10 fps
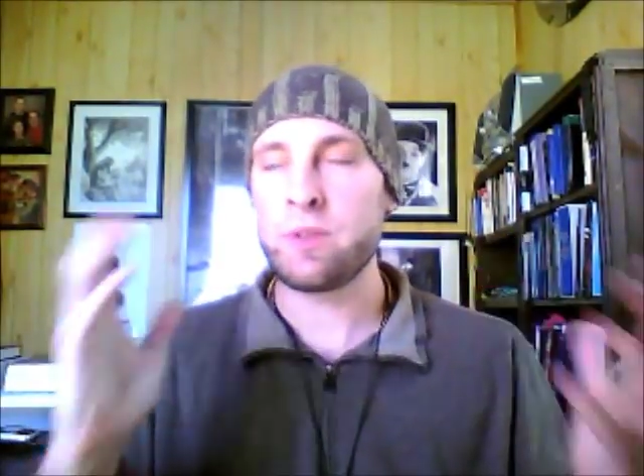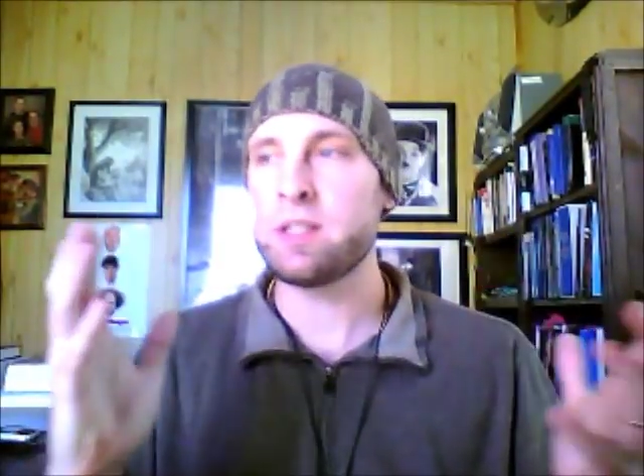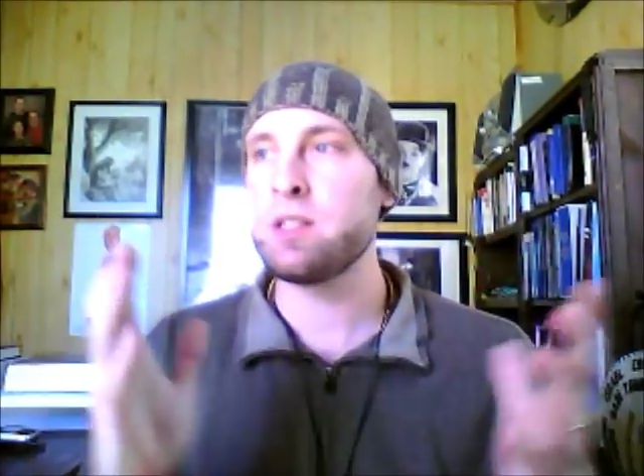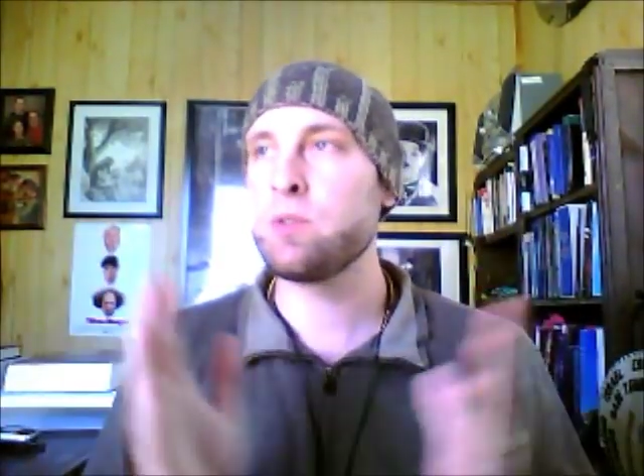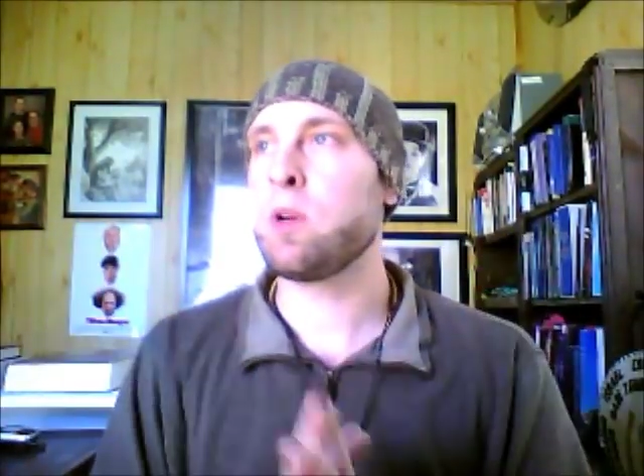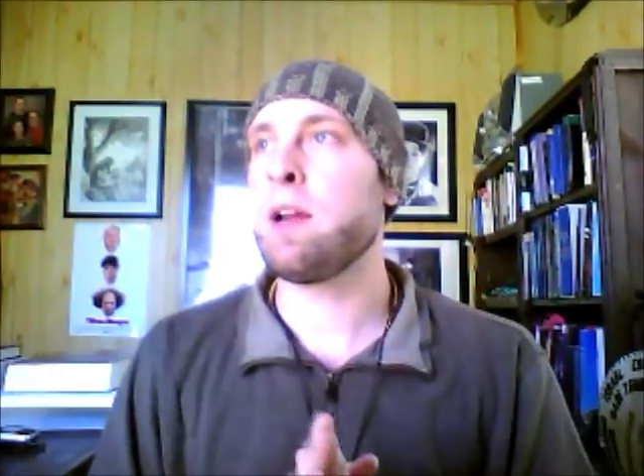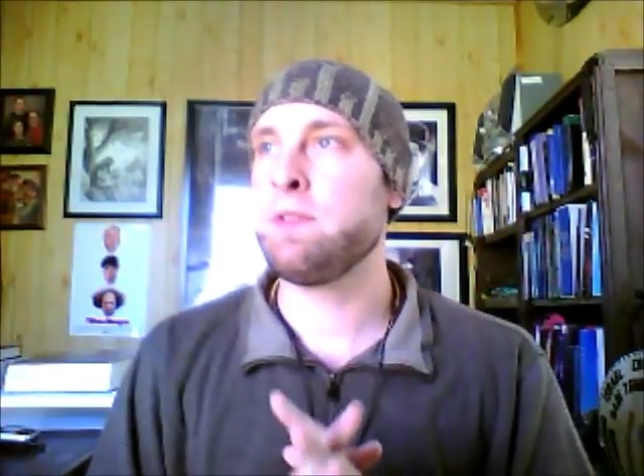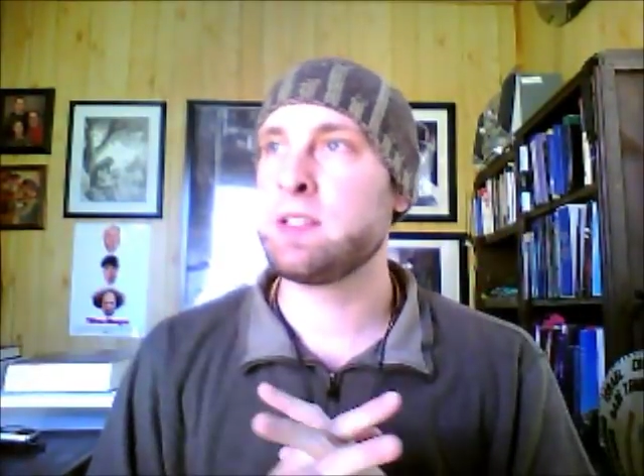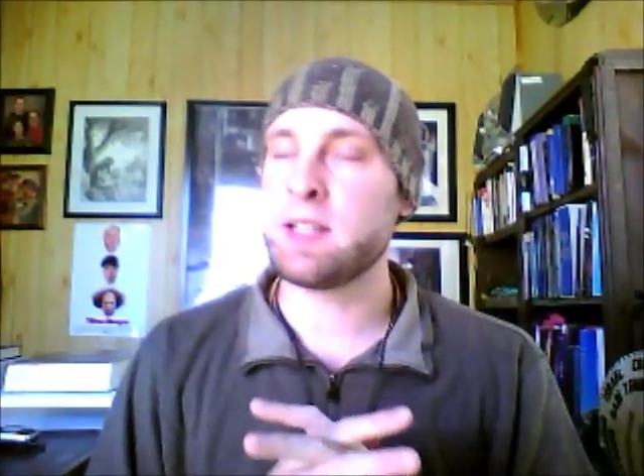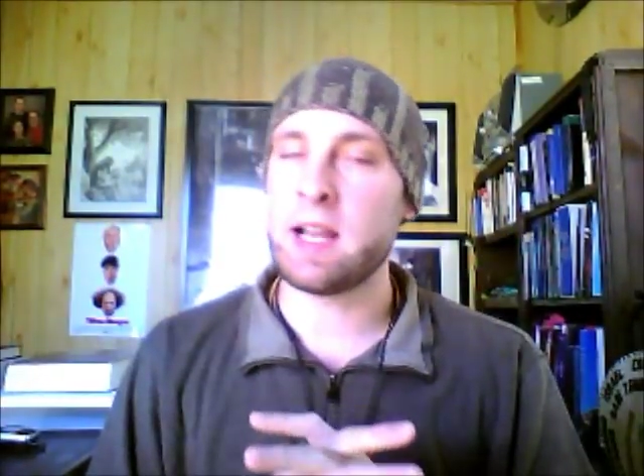this is what
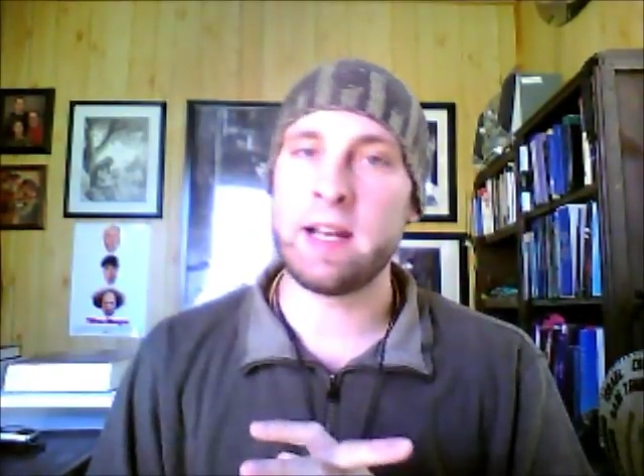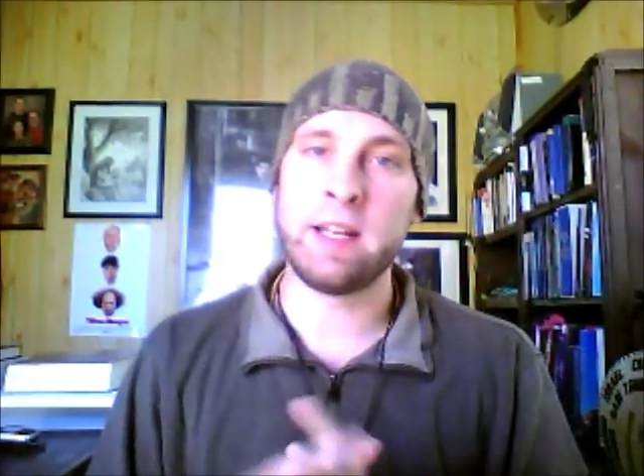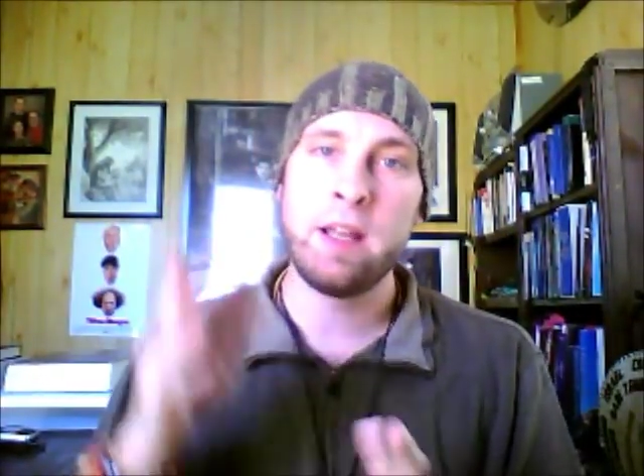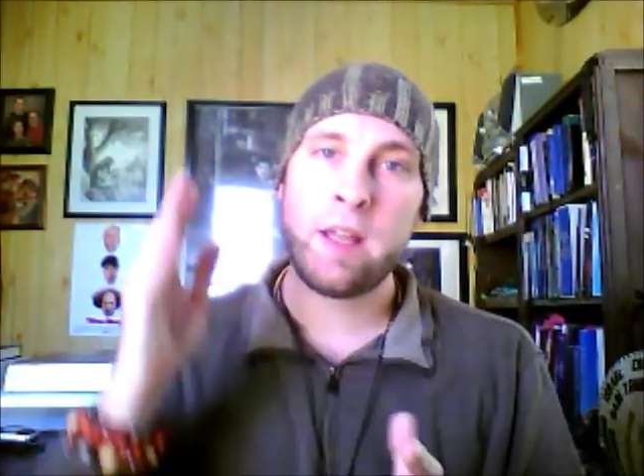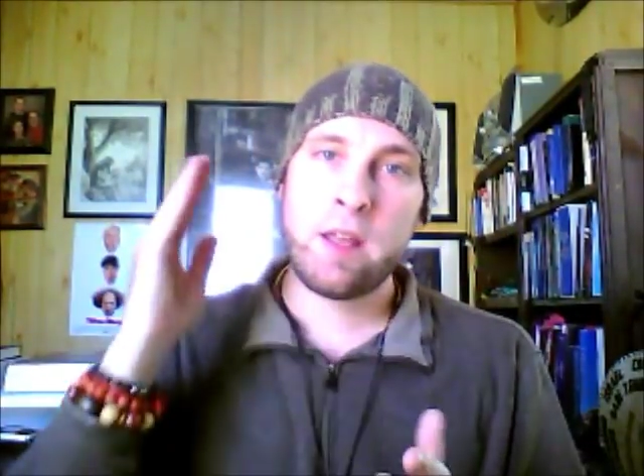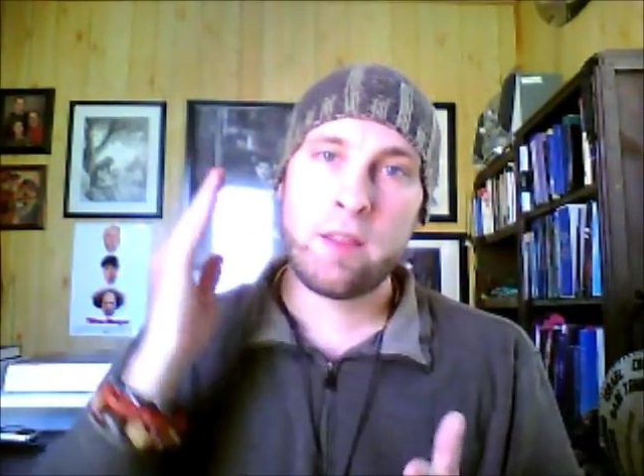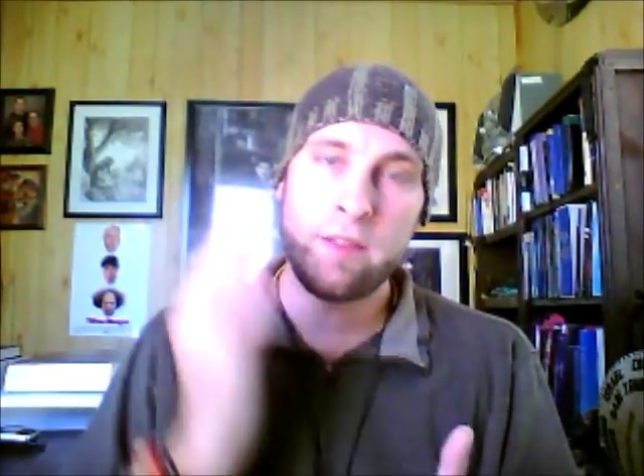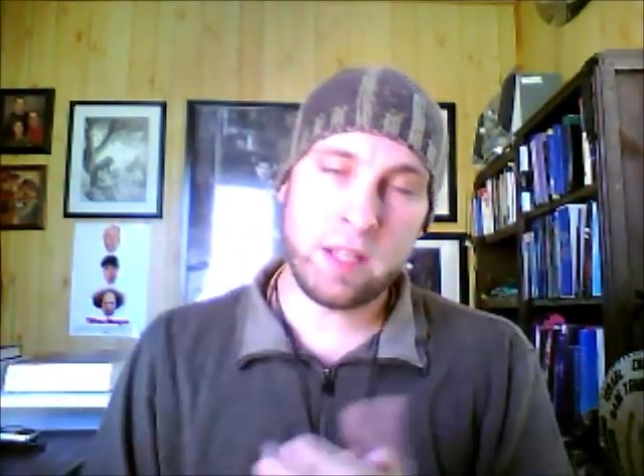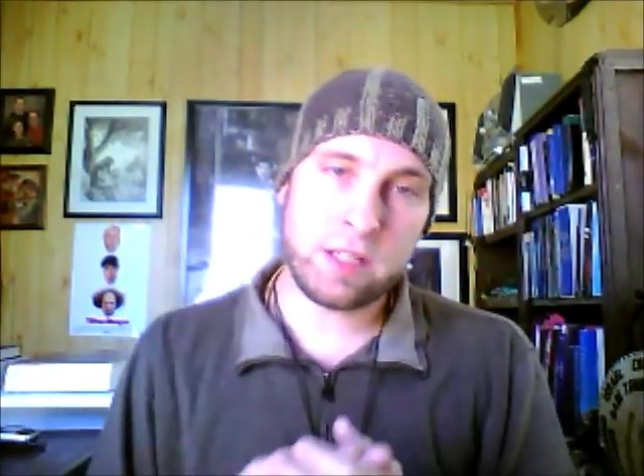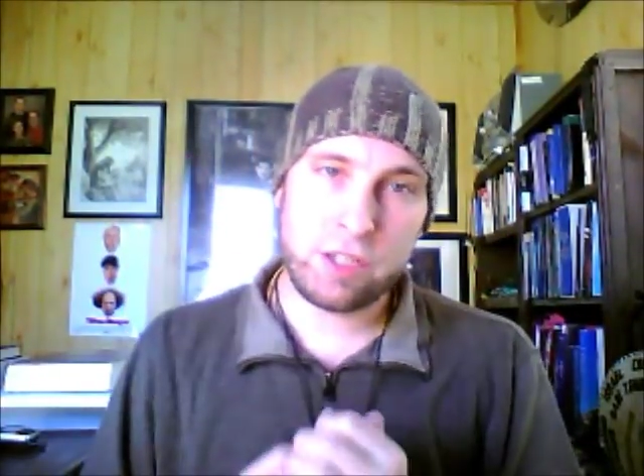I've decided
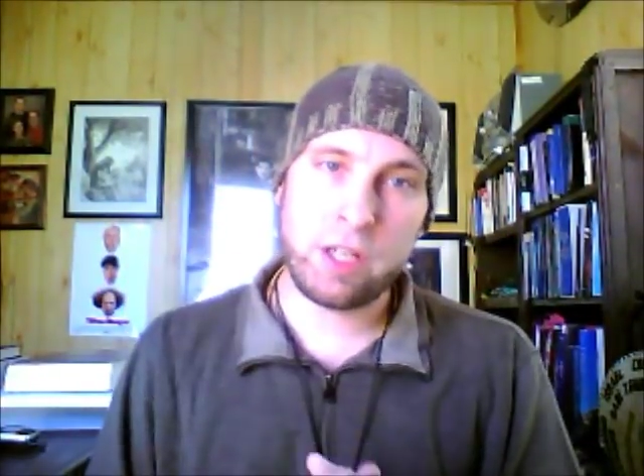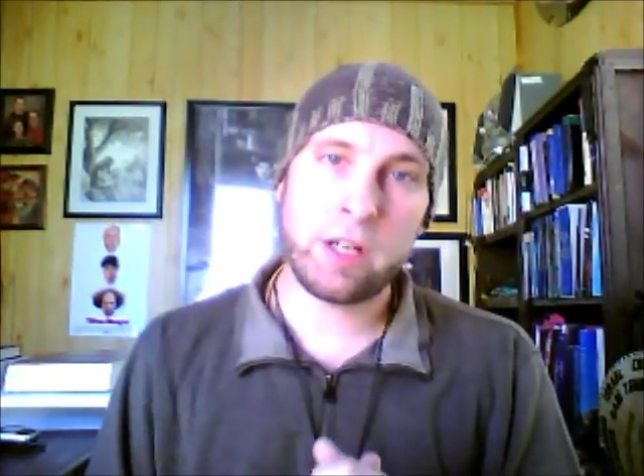this